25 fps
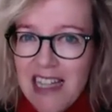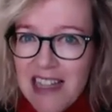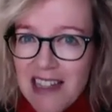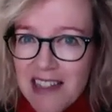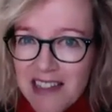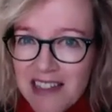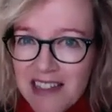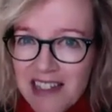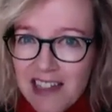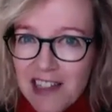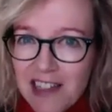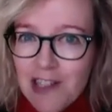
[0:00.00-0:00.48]
is
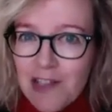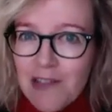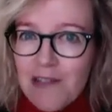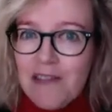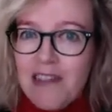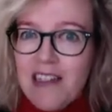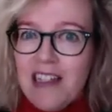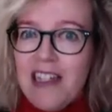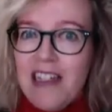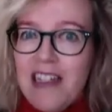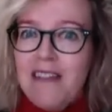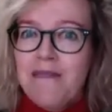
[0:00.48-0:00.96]

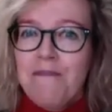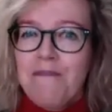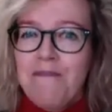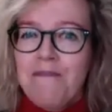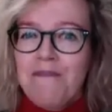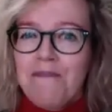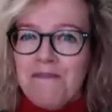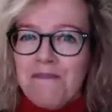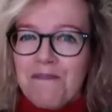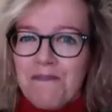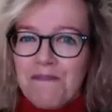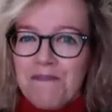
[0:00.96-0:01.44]
actually
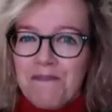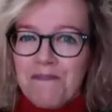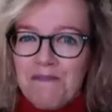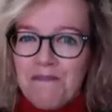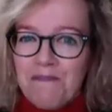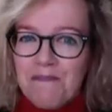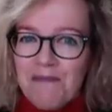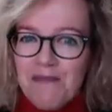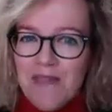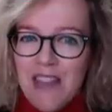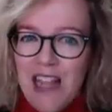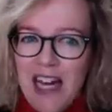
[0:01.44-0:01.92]

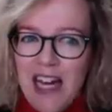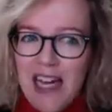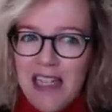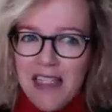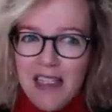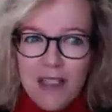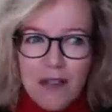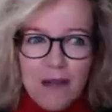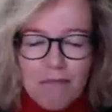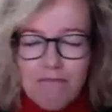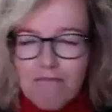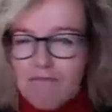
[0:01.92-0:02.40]

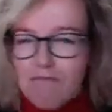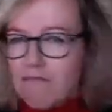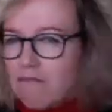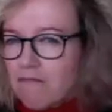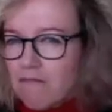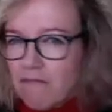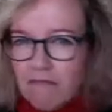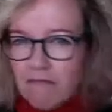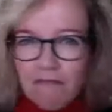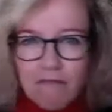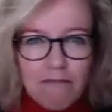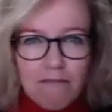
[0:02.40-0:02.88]
that,
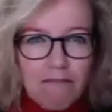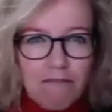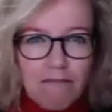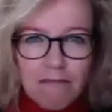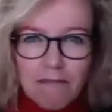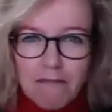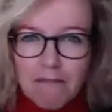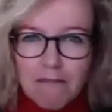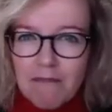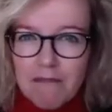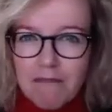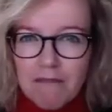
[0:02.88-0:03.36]
hmm,
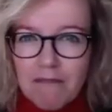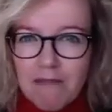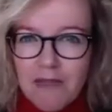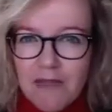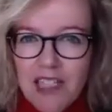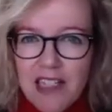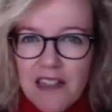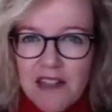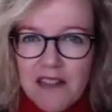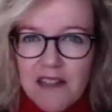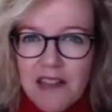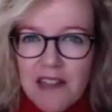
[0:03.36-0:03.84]

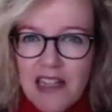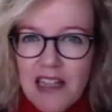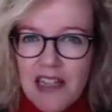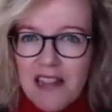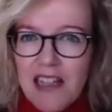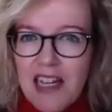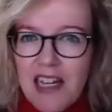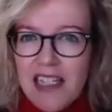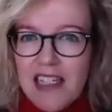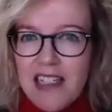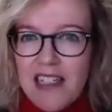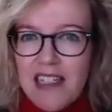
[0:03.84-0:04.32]
let's say,
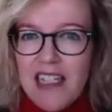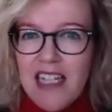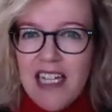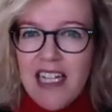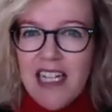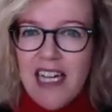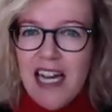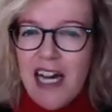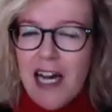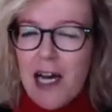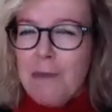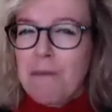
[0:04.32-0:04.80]
that
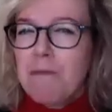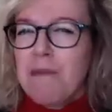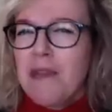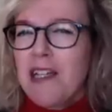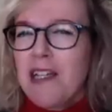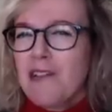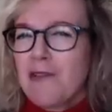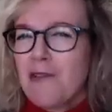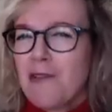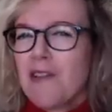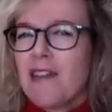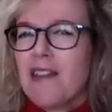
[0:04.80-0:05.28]
happening
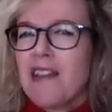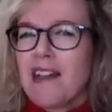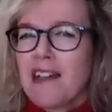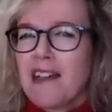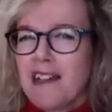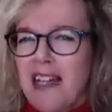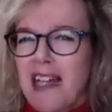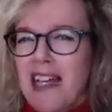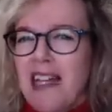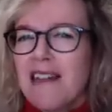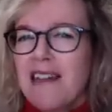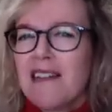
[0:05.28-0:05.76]
on their
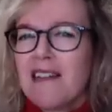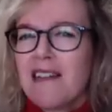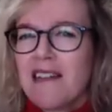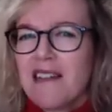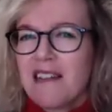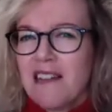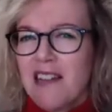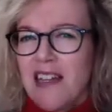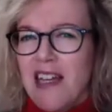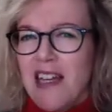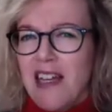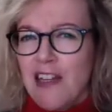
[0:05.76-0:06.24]
inner
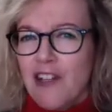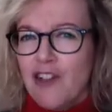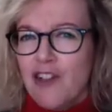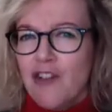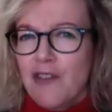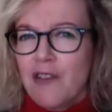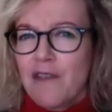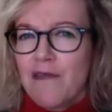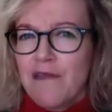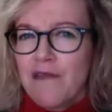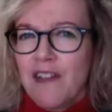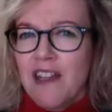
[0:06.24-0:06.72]
stage,
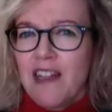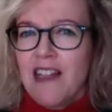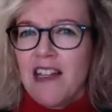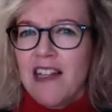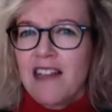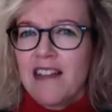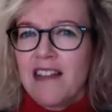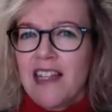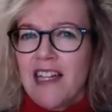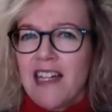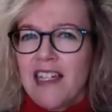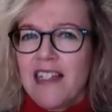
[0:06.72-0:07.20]
the
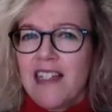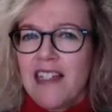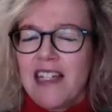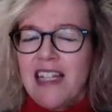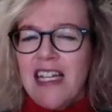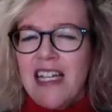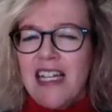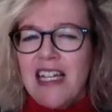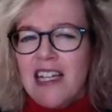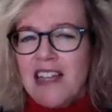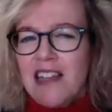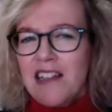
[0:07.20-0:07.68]
feeling that
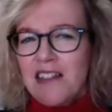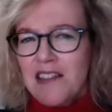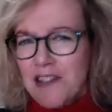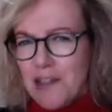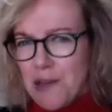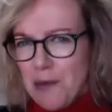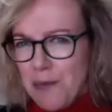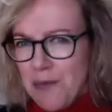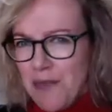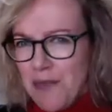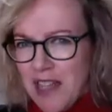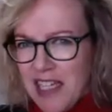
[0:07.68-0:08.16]

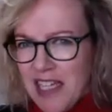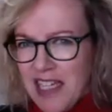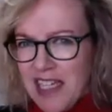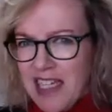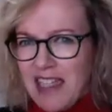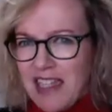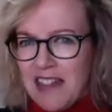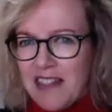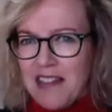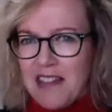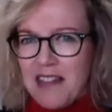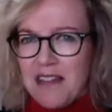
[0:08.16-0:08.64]
something
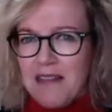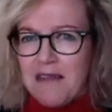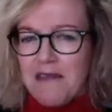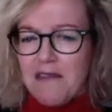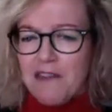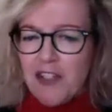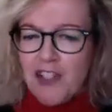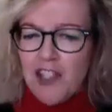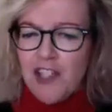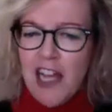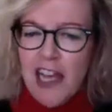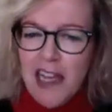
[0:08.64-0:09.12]
is
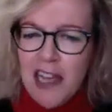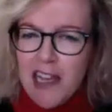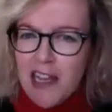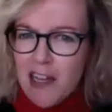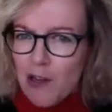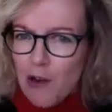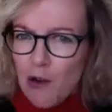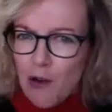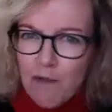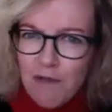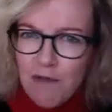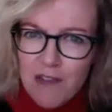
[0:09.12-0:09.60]
taking
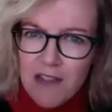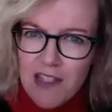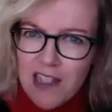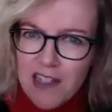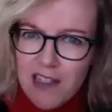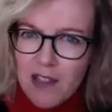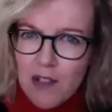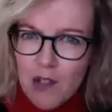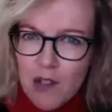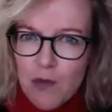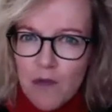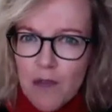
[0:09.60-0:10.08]
over their
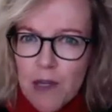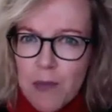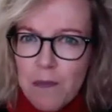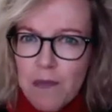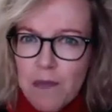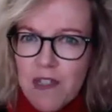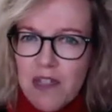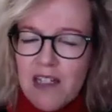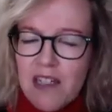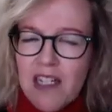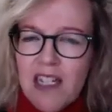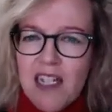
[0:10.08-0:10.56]

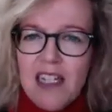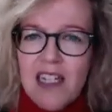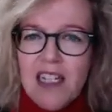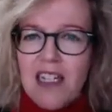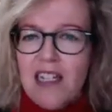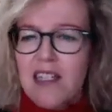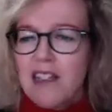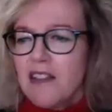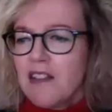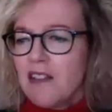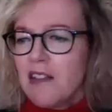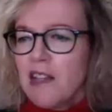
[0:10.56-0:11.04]
script and
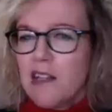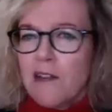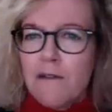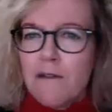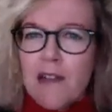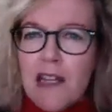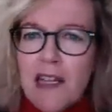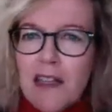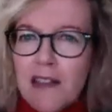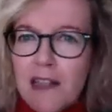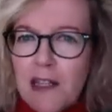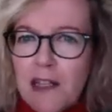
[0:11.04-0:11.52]

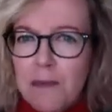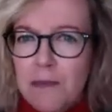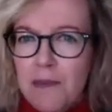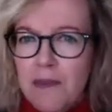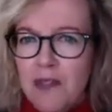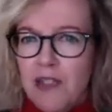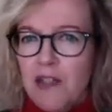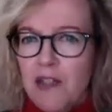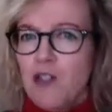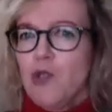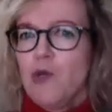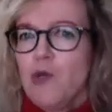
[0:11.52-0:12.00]
steering them
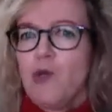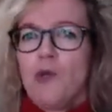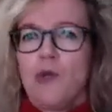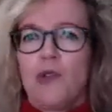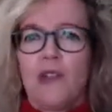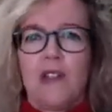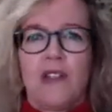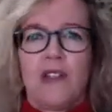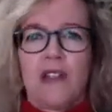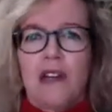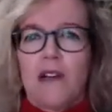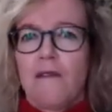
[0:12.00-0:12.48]
into a
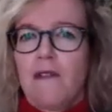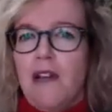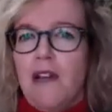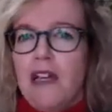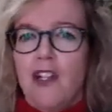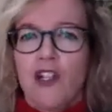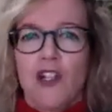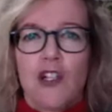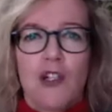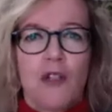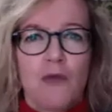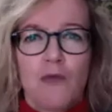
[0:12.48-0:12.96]

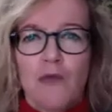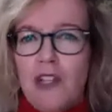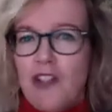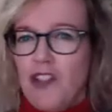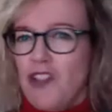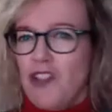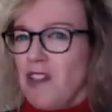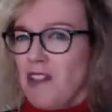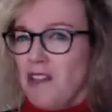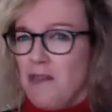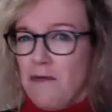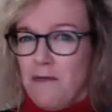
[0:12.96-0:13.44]
direction which
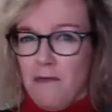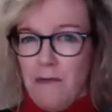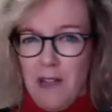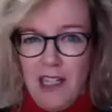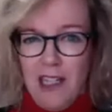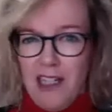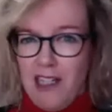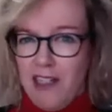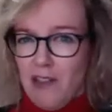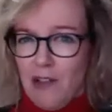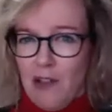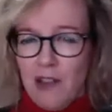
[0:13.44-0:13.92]
is
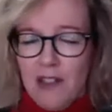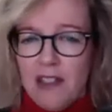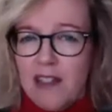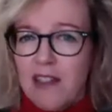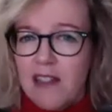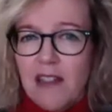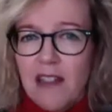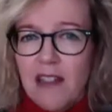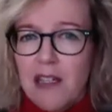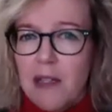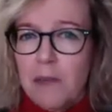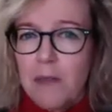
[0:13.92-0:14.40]
really not in
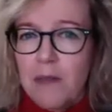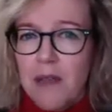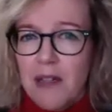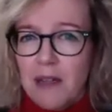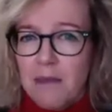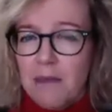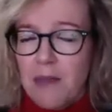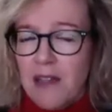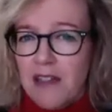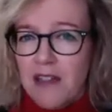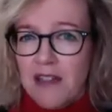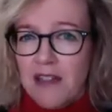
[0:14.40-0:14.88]
their
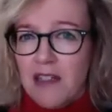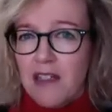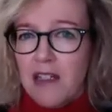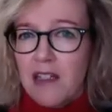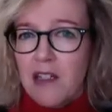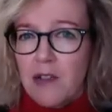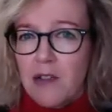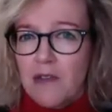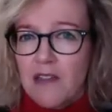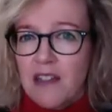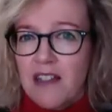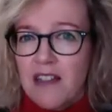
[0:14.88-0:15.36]
best
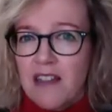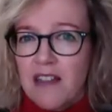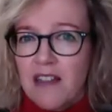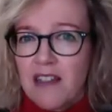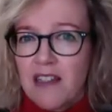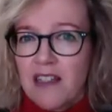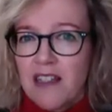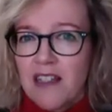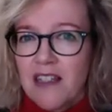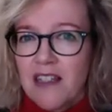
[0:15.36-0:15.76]
interest.